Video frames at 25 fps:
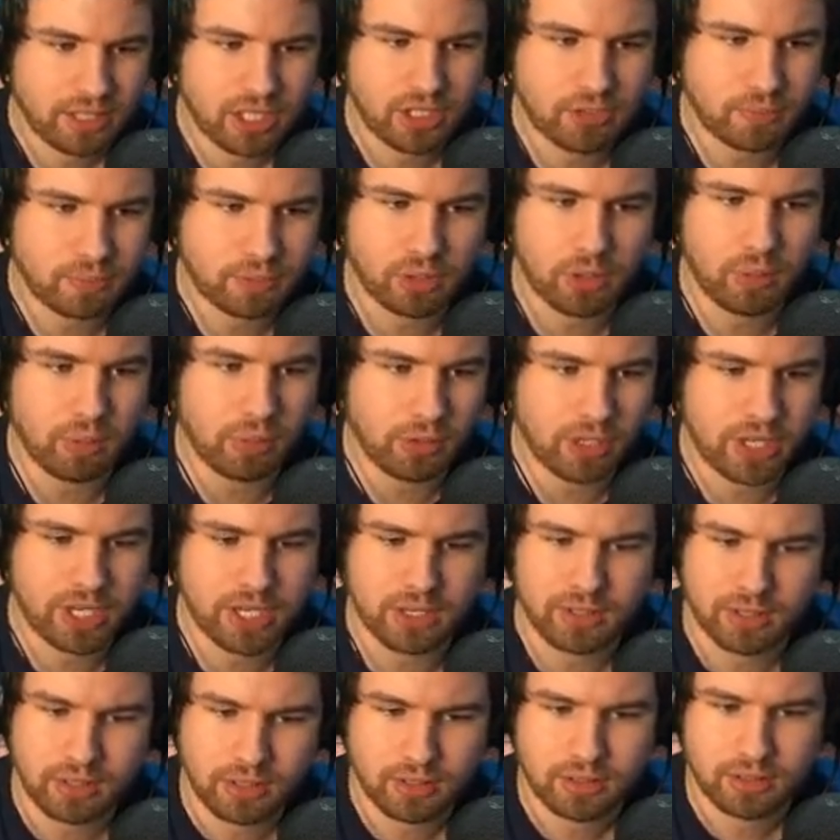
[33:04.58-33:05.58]
is
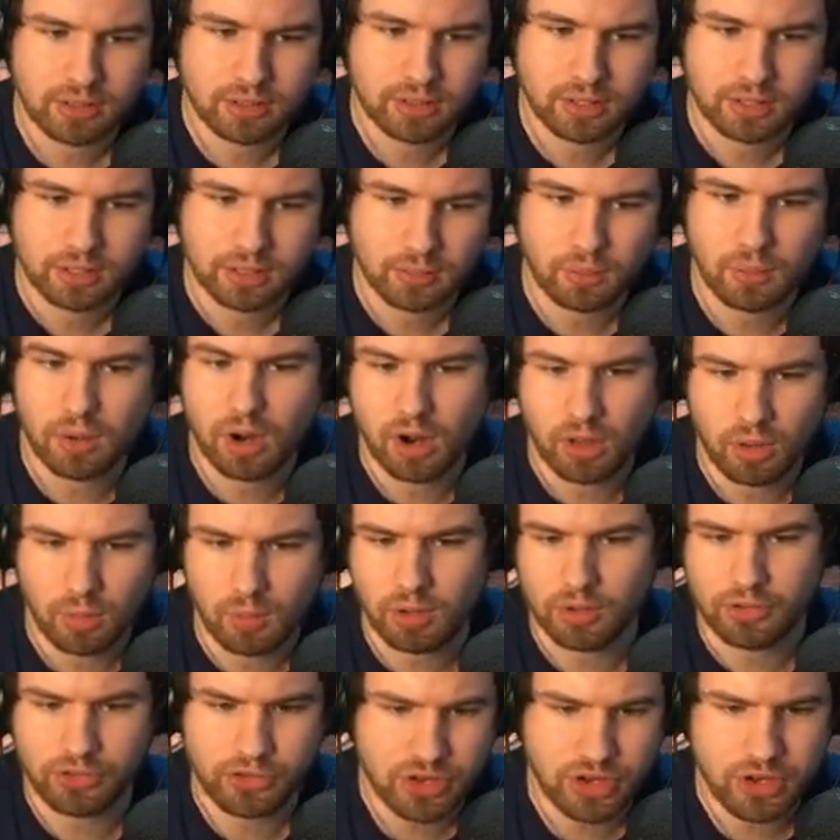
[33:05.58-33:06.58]
probably one of the
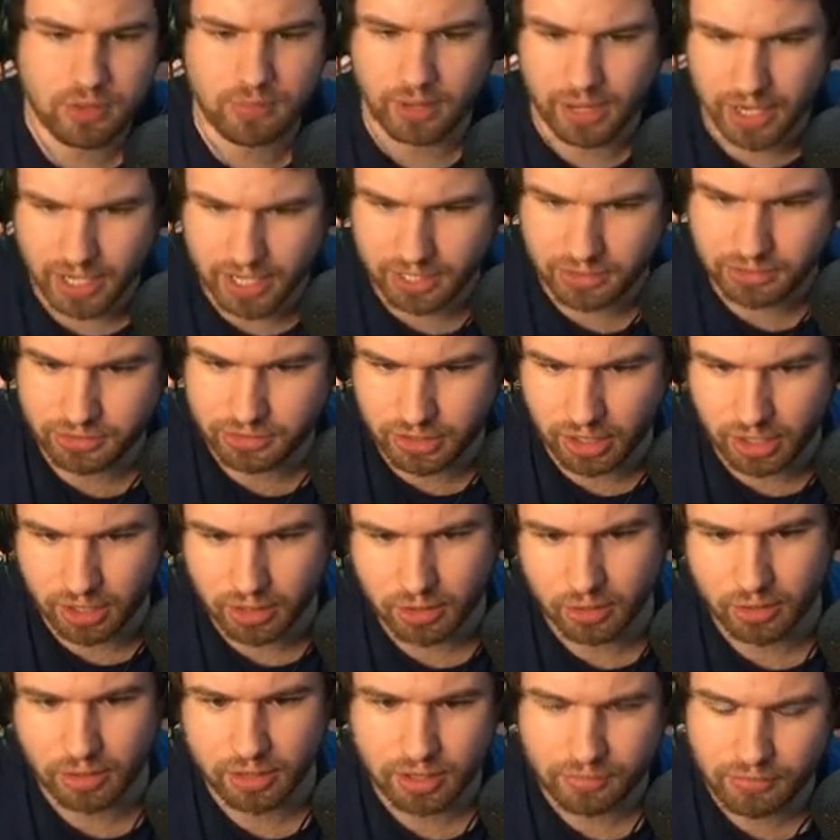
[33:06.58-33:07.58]
ones that you might get stuck
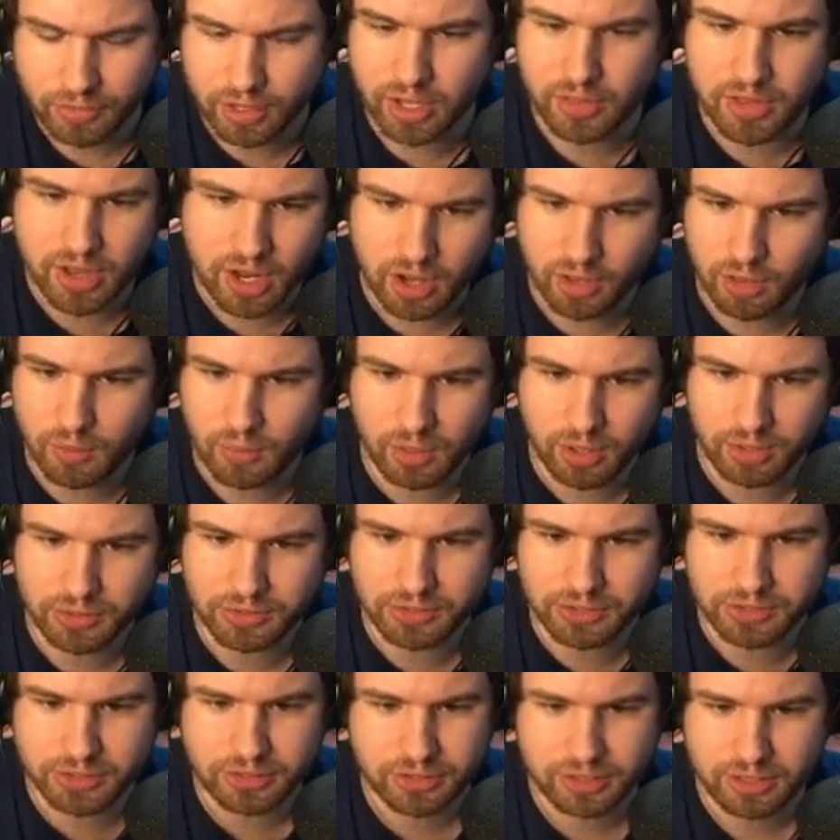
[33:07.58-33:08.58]
on. I feel like the other
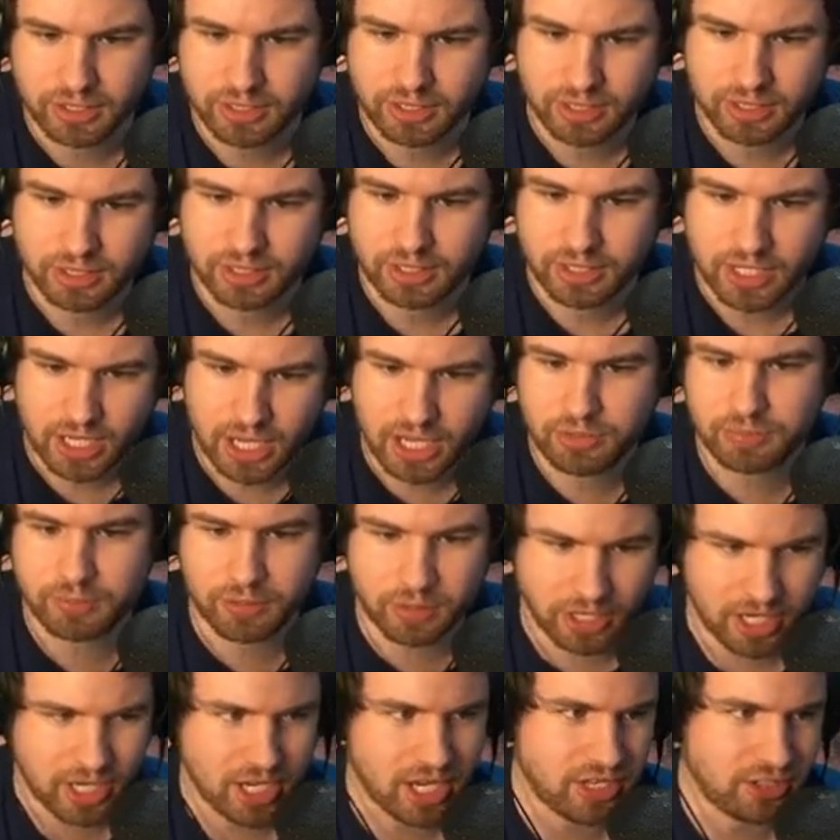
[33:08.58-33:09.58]
ones, that's
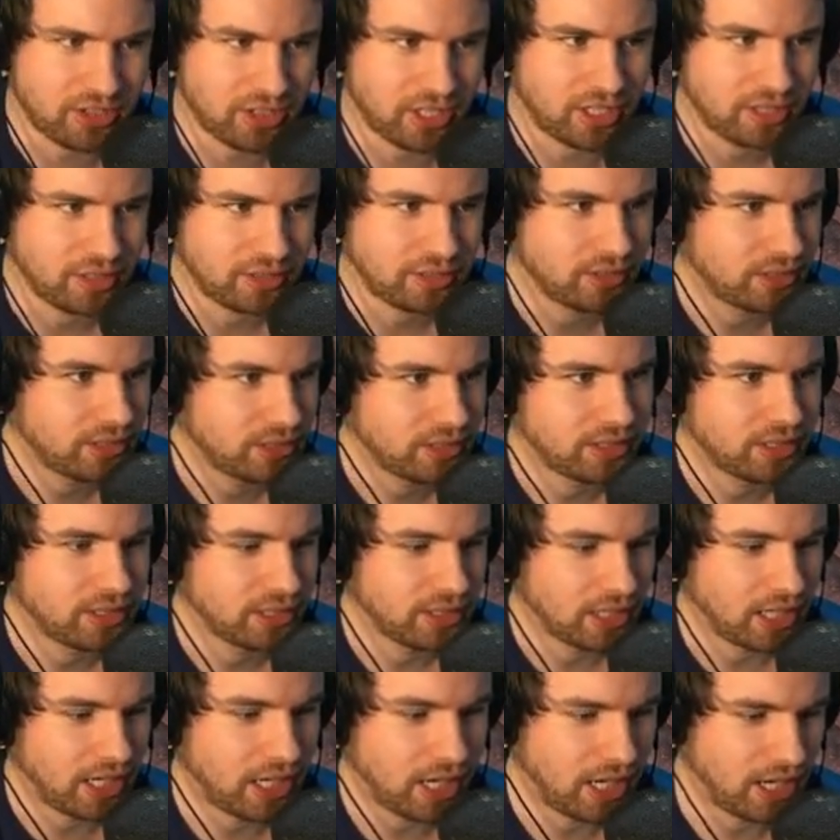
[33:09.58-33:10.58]
pretty easy.
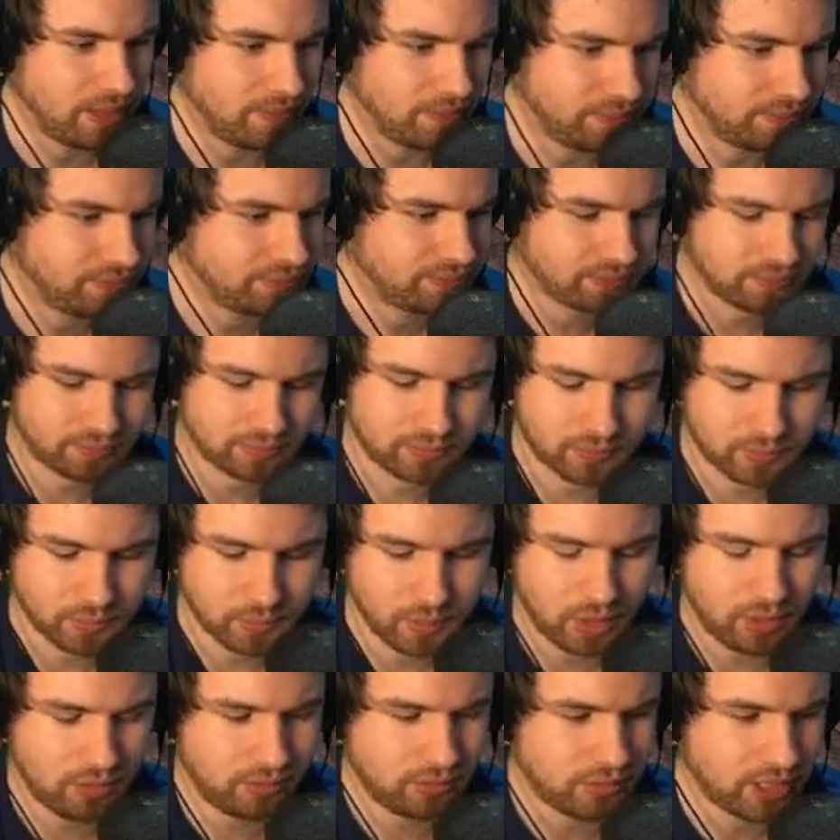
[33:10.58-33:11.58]
Um,
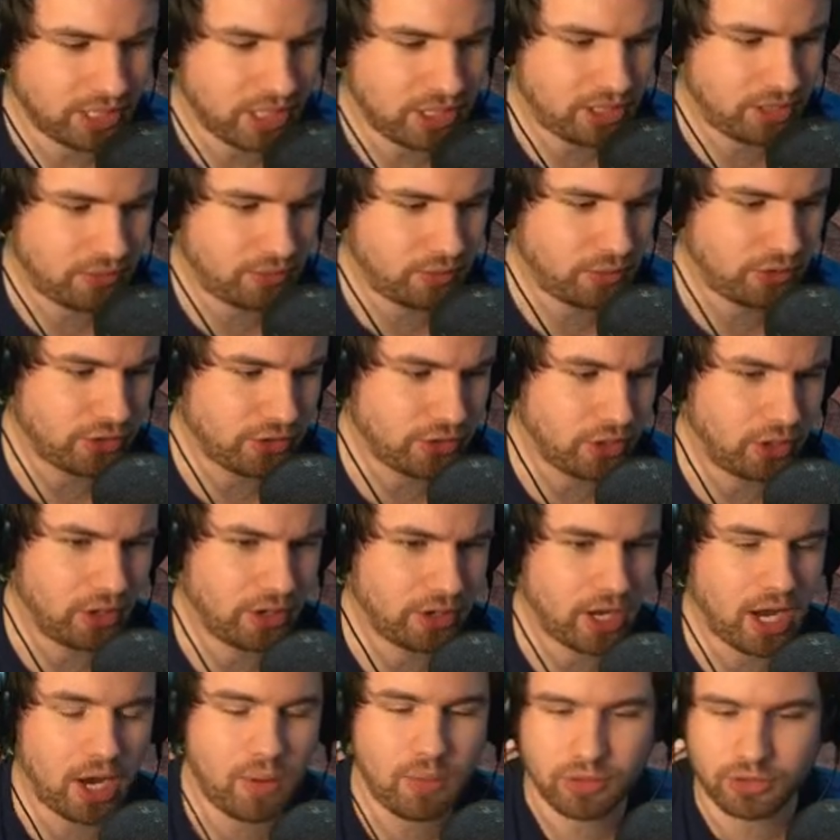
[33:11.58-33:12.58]
well, I guess everyone's
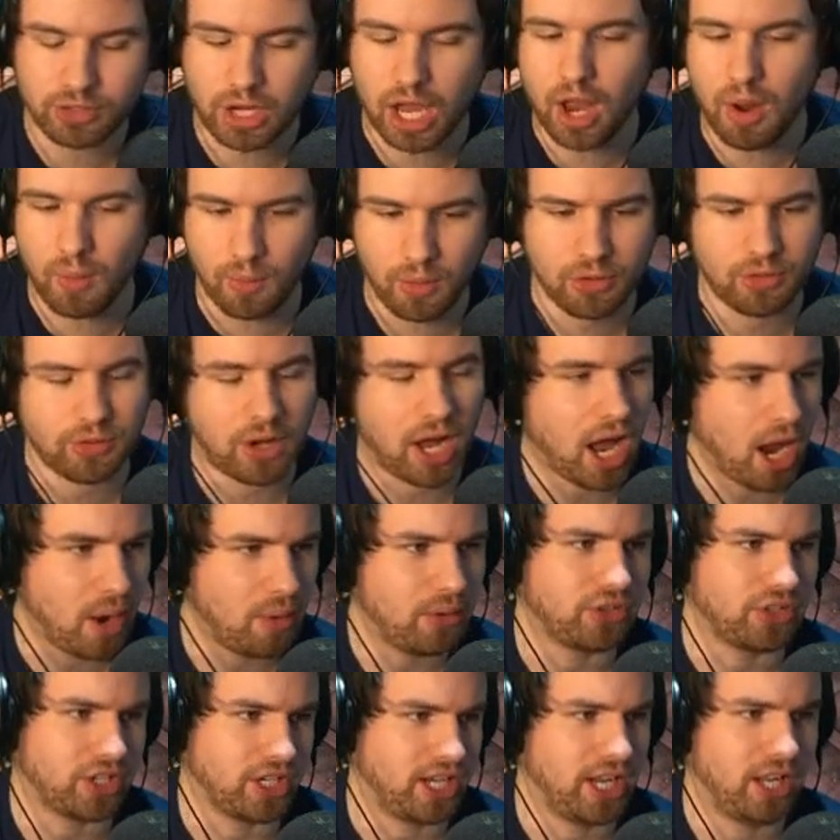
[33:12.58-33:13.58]
gone. I was, I would, I
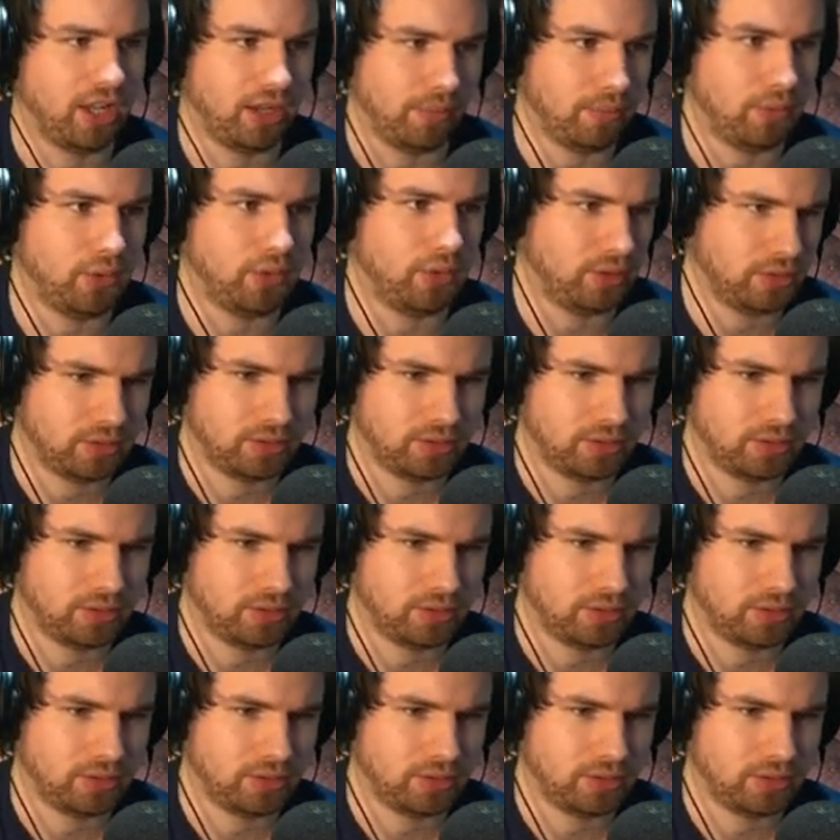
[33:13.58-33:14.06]
was gonna help more,